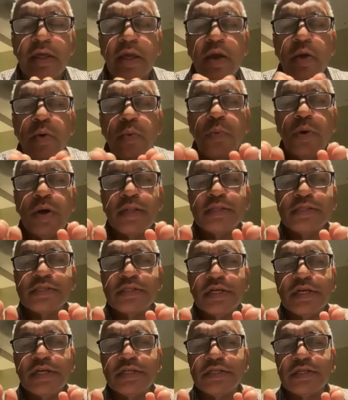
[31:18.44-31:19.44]

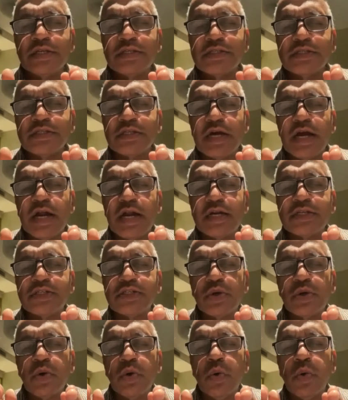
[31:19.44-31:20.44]
once it
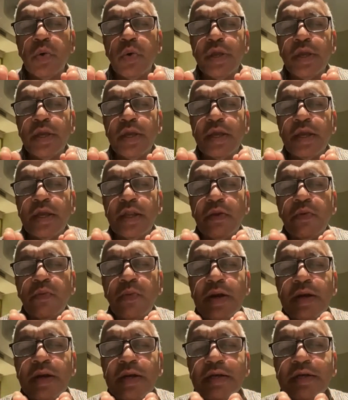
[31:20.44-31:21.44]
starts going in
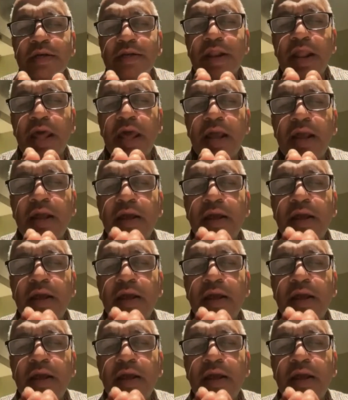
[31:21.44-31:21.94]
one track,